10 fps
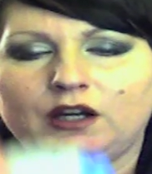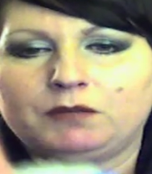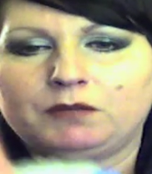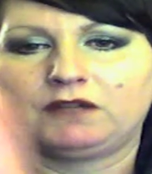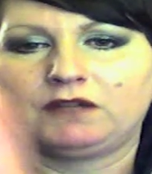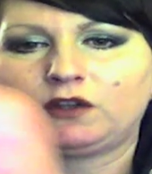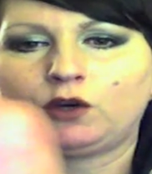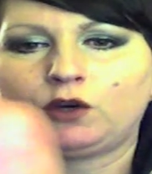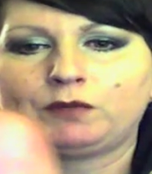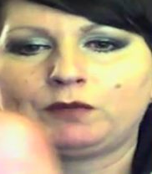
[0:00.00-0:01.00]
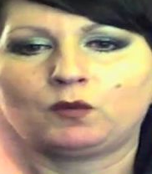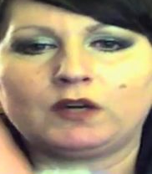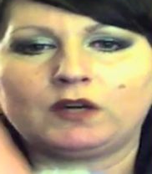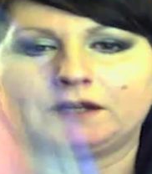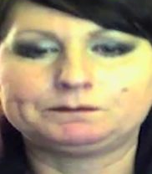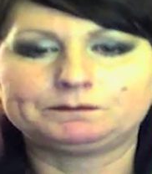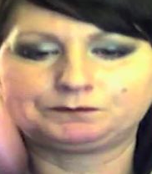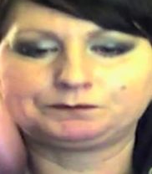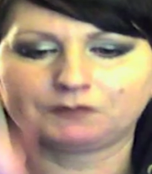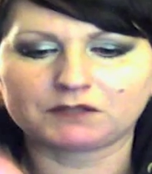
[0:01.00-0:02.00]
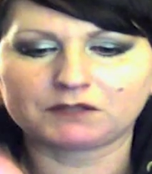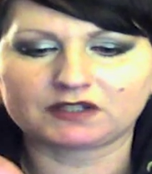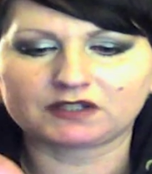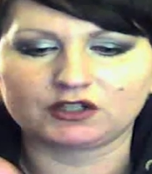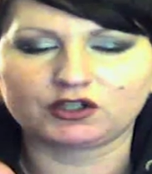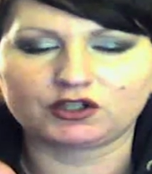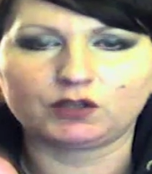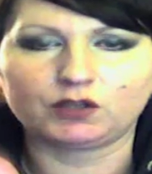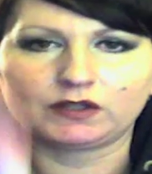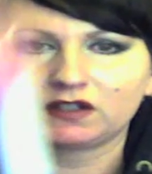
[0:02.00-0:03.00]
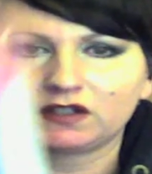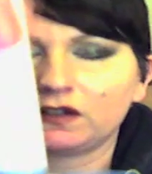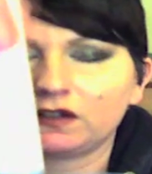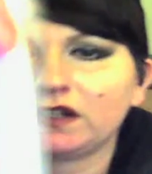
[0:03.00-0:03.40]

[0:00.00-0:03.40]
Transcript: but if you open one, I'm just going to show you what this looks